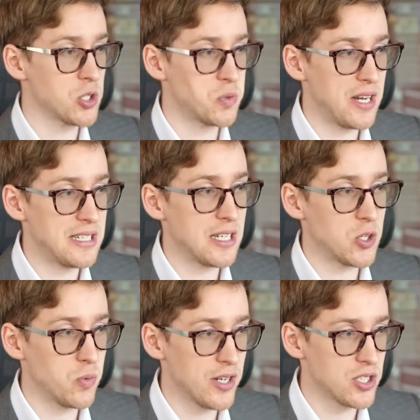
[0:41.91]
creating
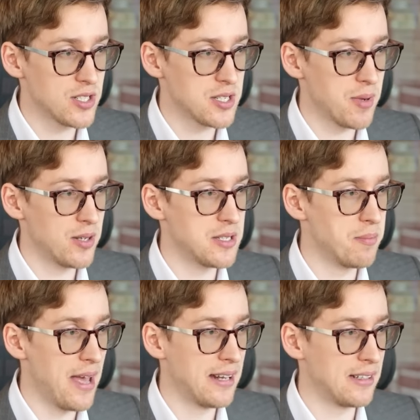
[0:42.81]
questions about
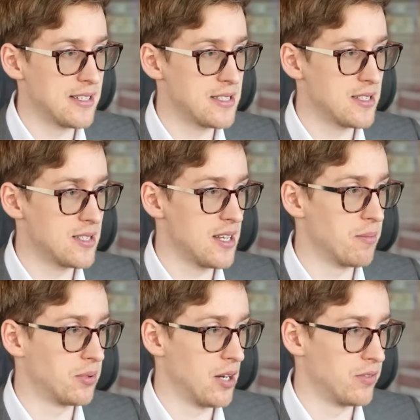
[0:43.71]
demand elasticity and
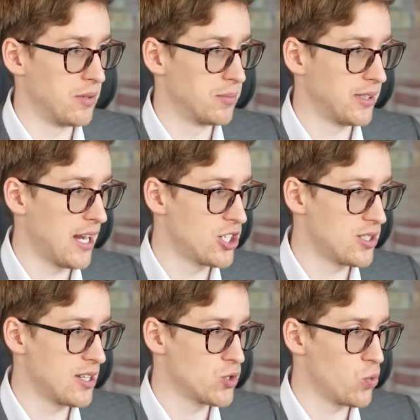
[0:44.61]
profit
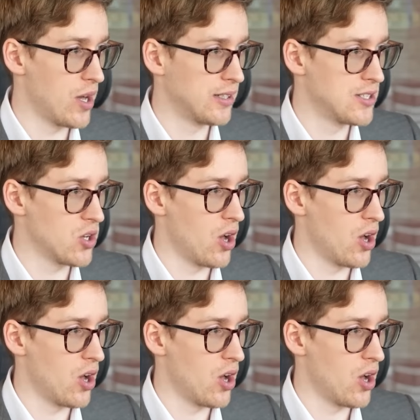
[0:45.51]
implications, as well as